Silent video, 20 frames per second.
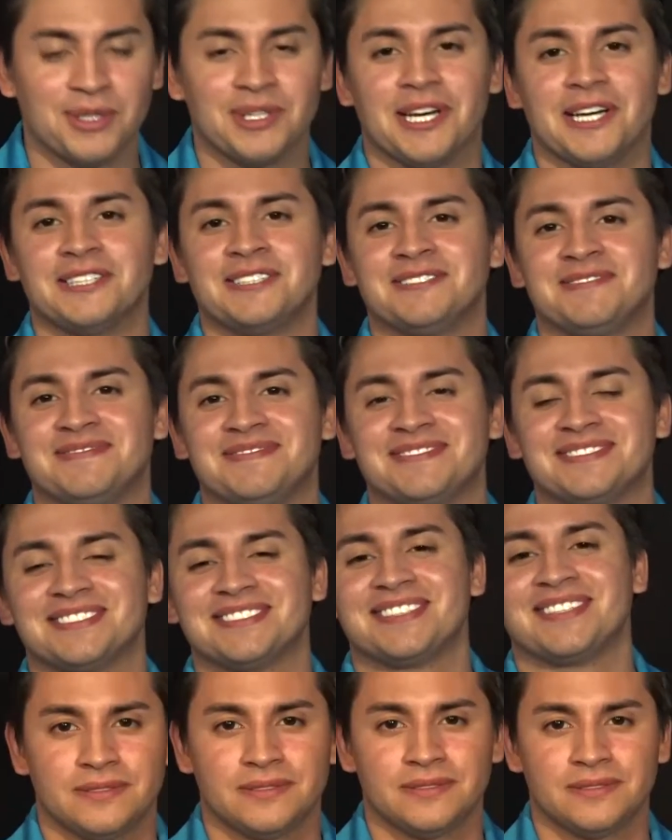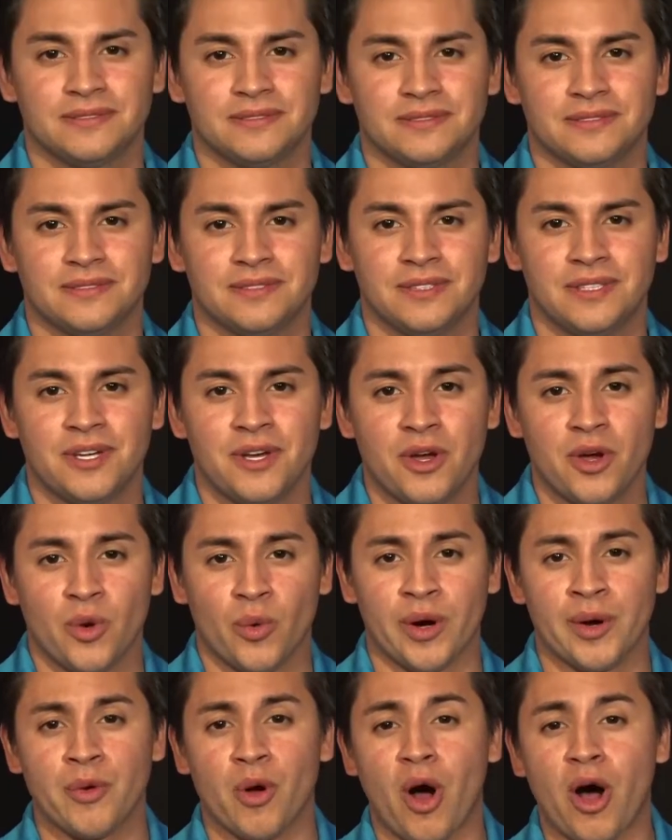hold on.
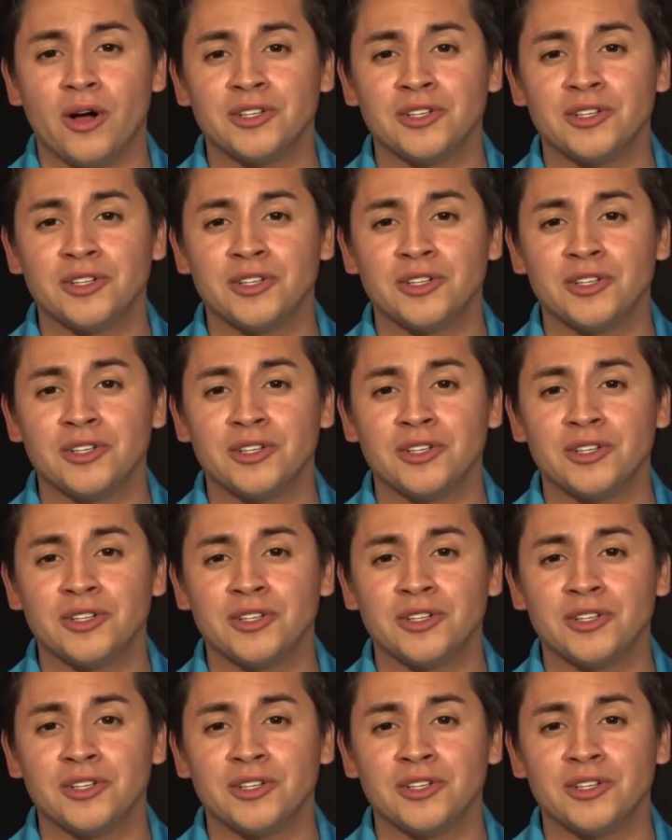We will